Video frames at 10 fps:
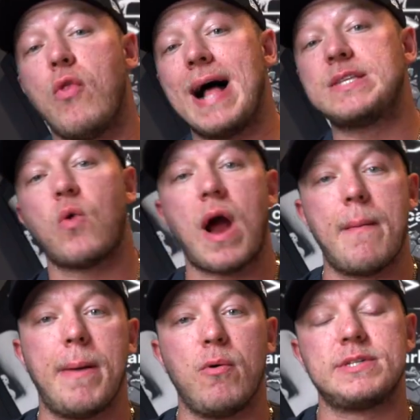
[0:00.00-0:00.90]
That's where I
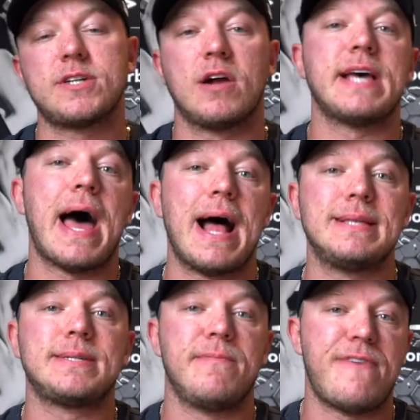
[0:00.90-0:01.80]
maybe would start to
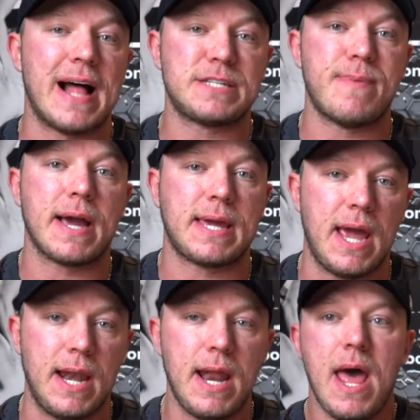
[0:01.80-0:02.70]
add some fats back
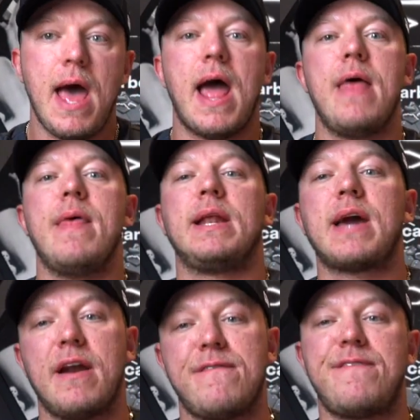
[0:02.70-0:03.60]
in, and then
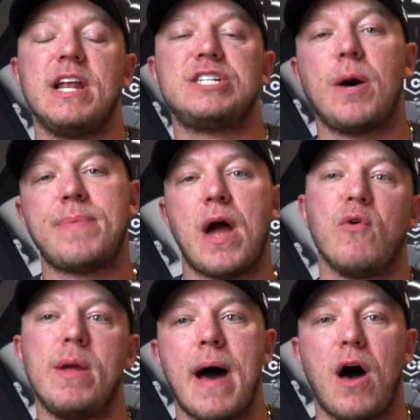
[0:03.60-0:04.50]
kind of finish up that
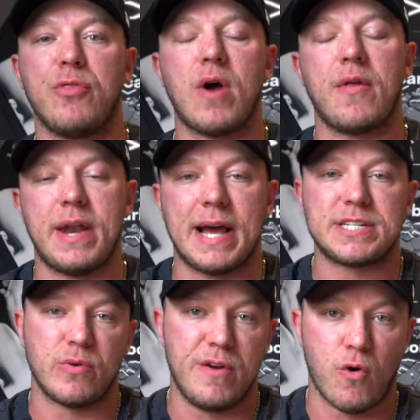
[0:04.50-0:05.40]
rebound throughout the
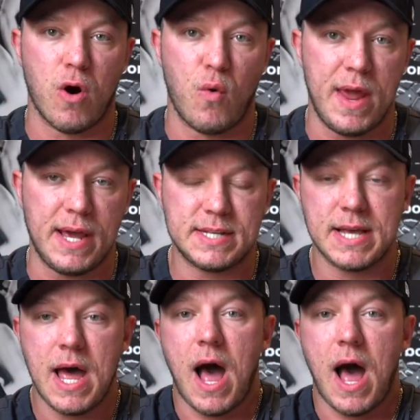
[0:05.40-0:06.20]
next 3-4 weeks.